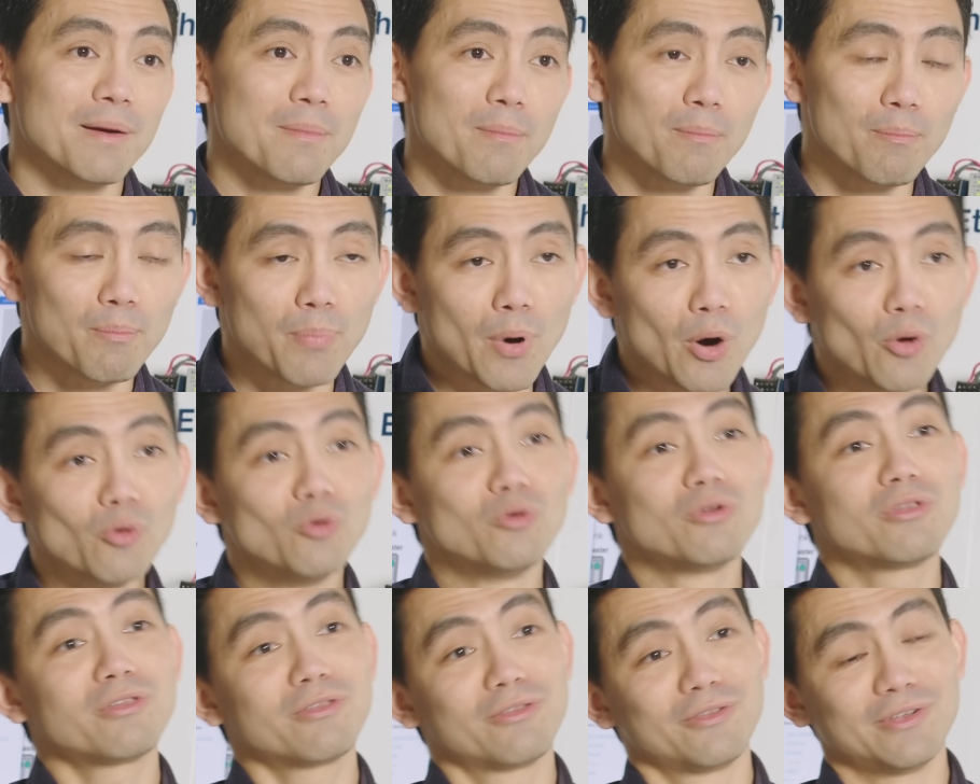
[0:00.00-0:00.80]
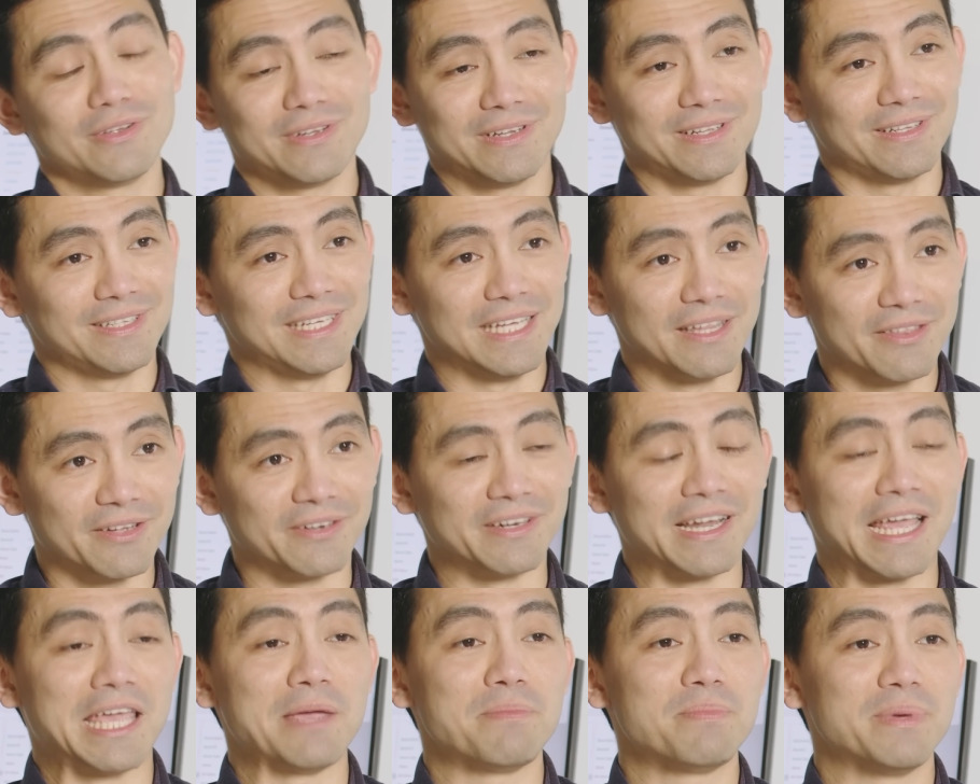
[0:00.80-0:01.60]
Both
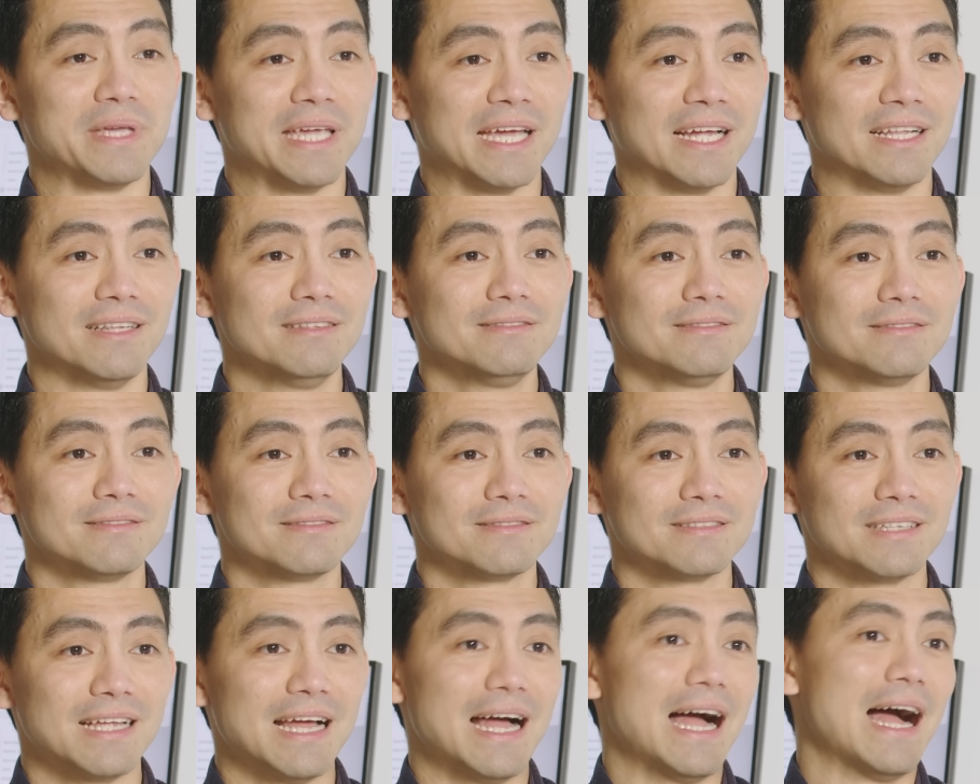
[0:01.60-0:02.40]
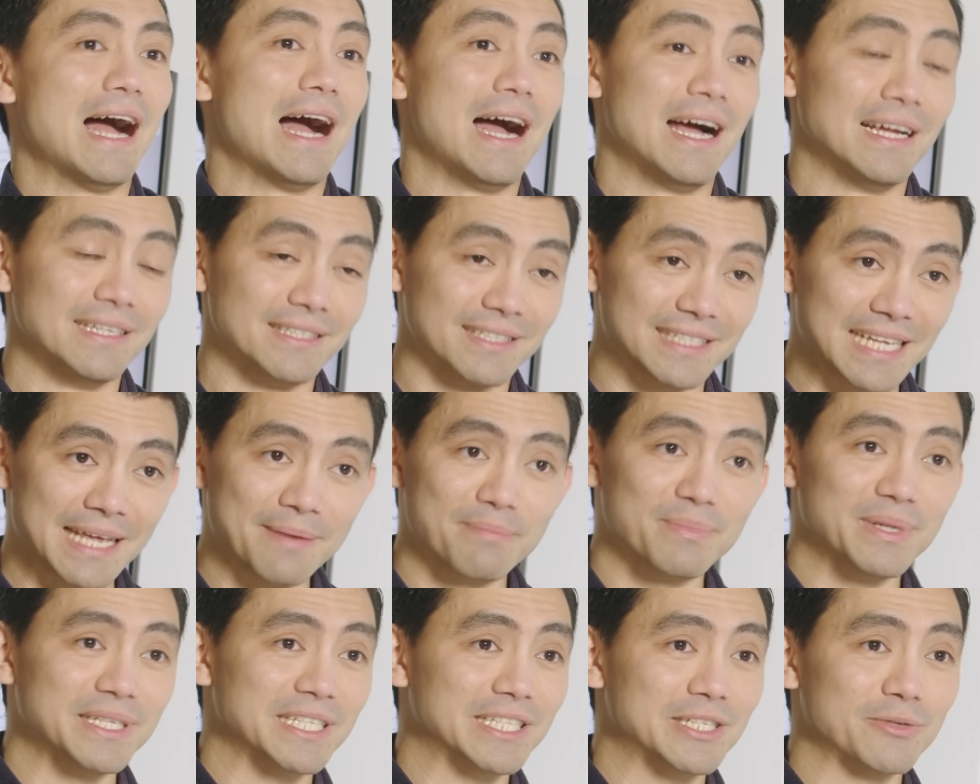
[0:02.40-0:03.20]
Ethernet A P L and
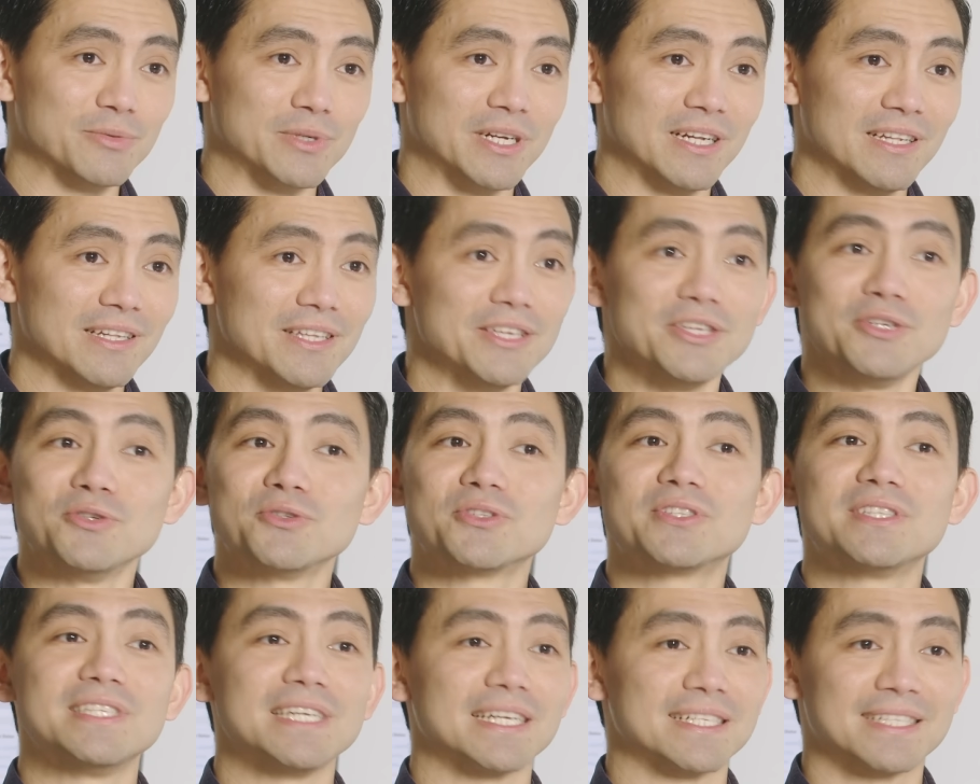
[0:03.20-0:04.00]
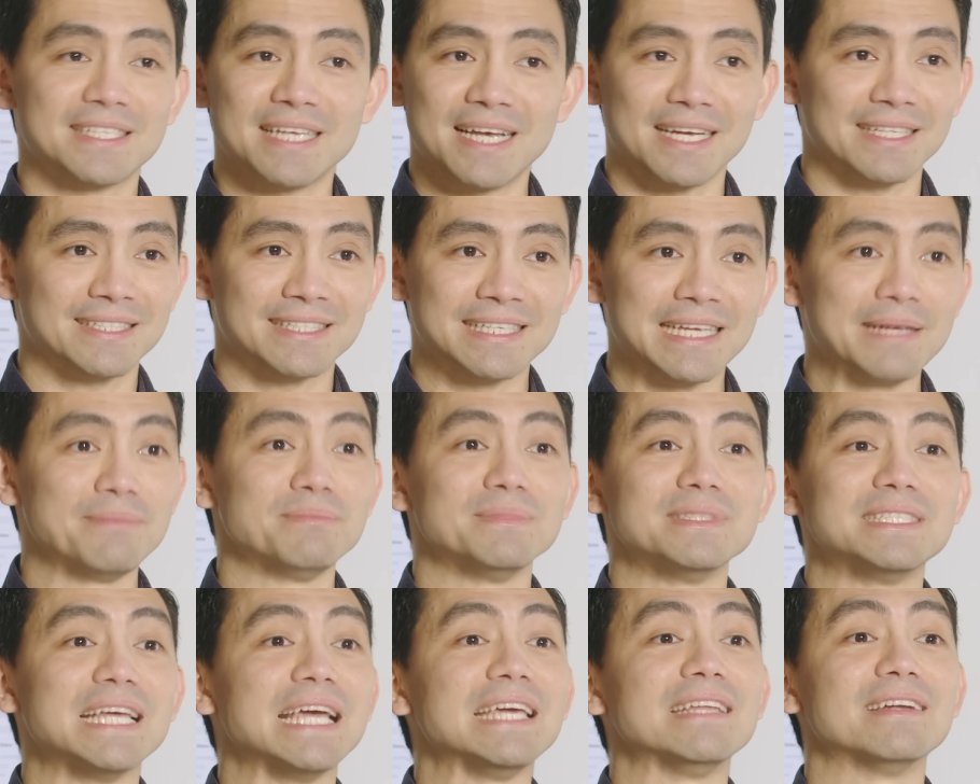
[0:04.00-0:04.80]
ten base T one L use the exact
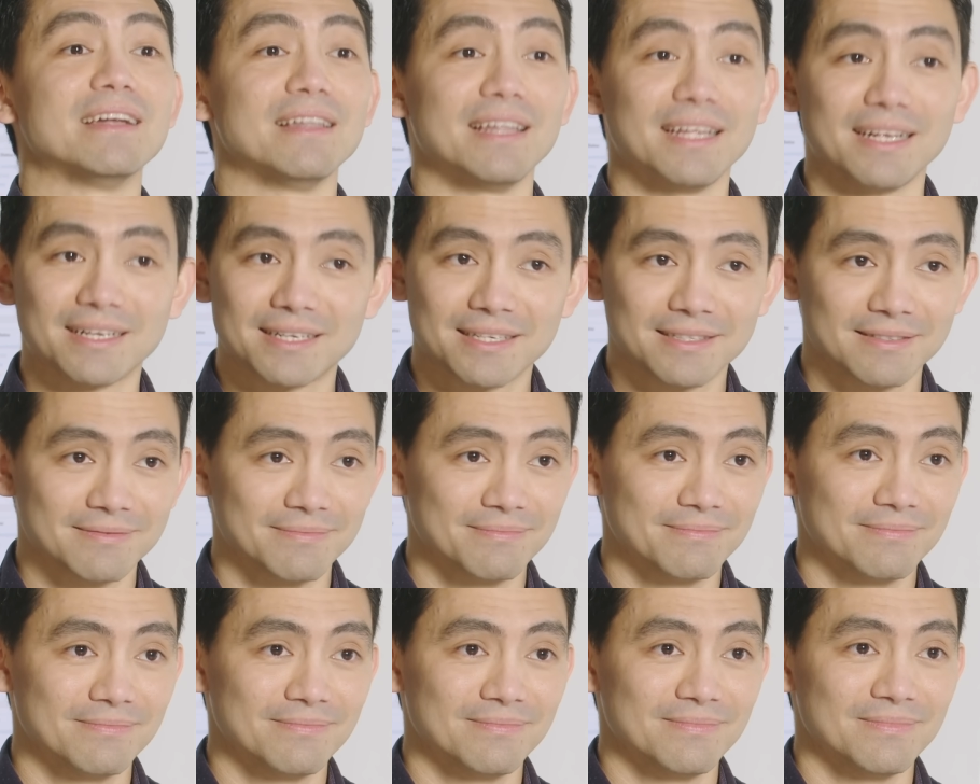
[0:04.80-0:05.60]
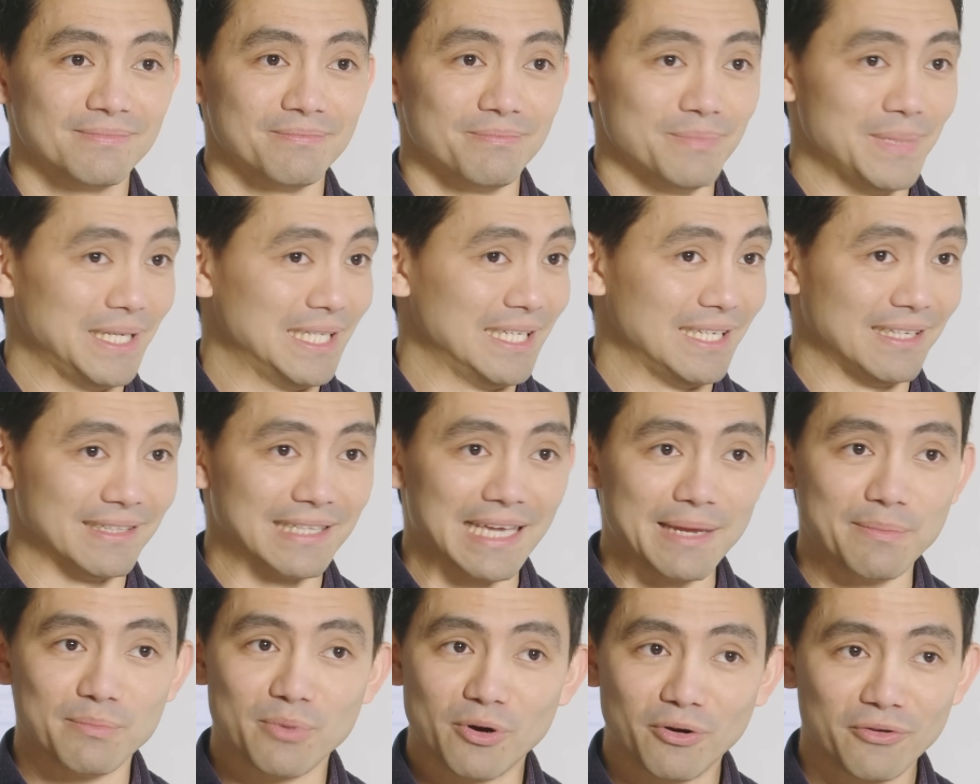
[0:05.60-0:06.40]
same data link, meaning
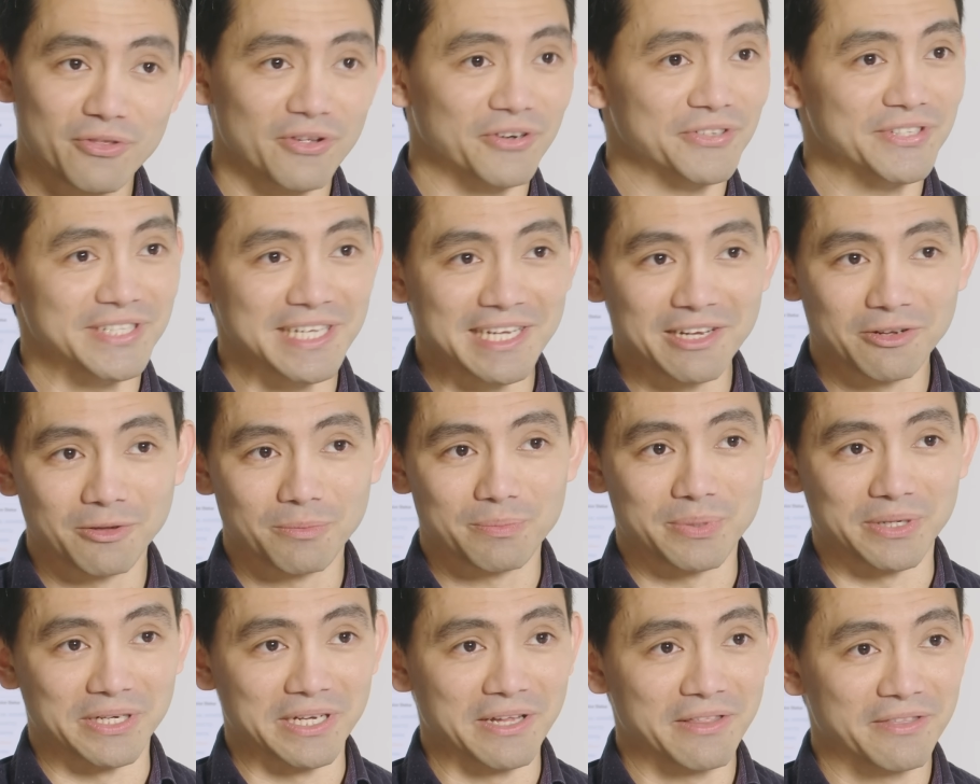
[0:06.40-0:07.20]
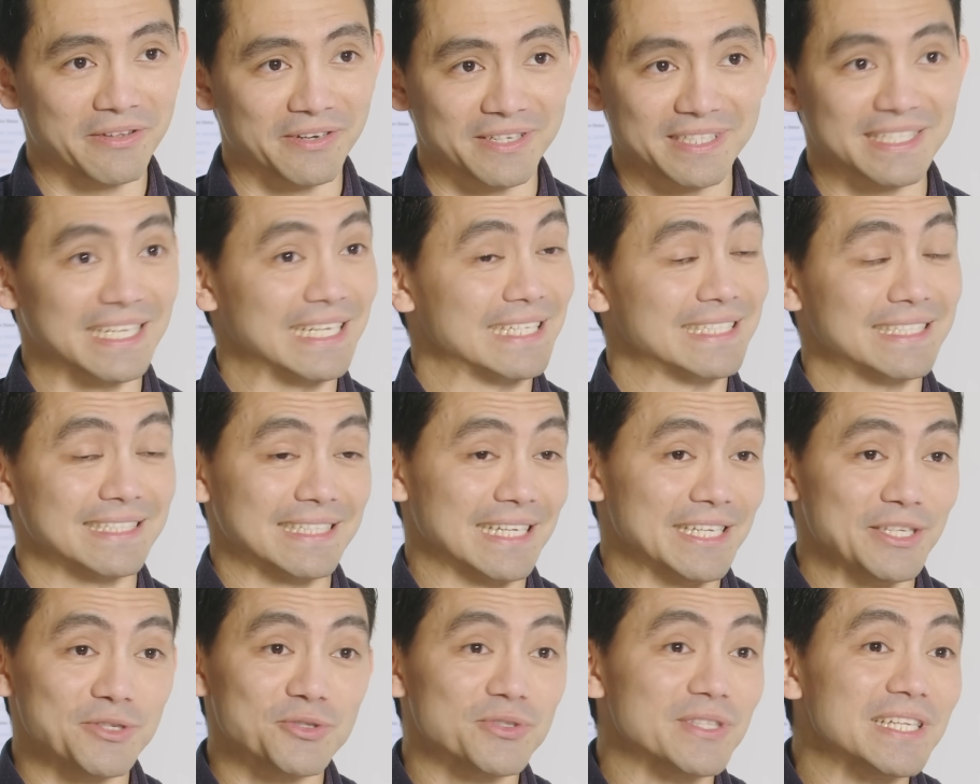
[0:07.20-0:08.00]
they both are single pair Ethernet. They,
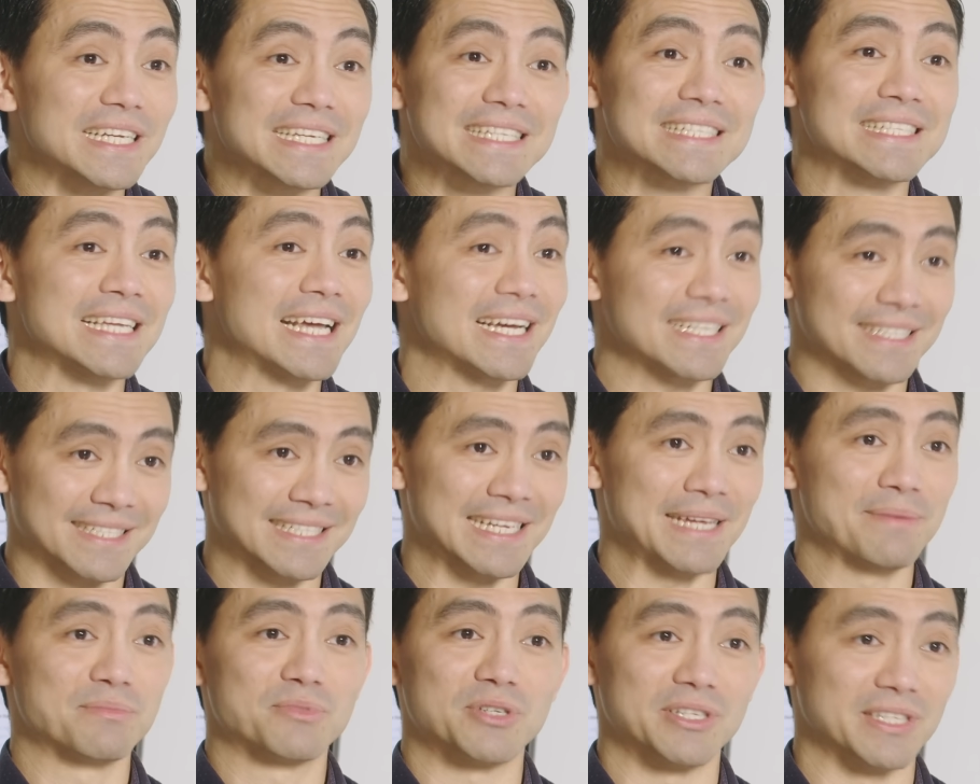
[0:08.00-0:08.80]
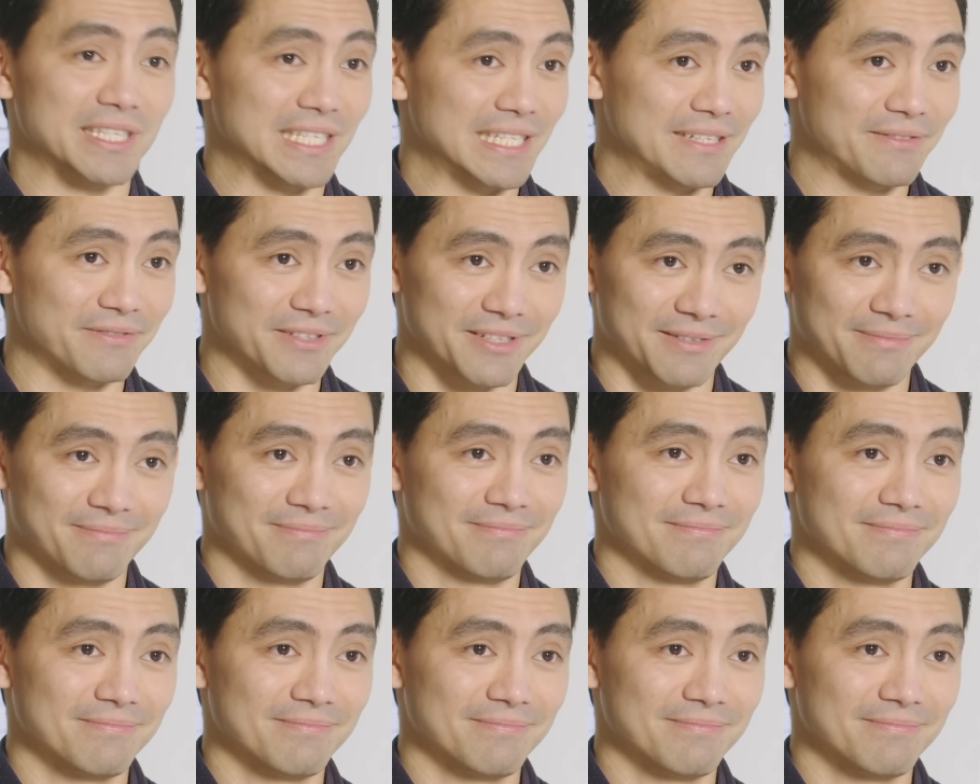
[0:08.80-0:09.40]
they use the exact same transceiver.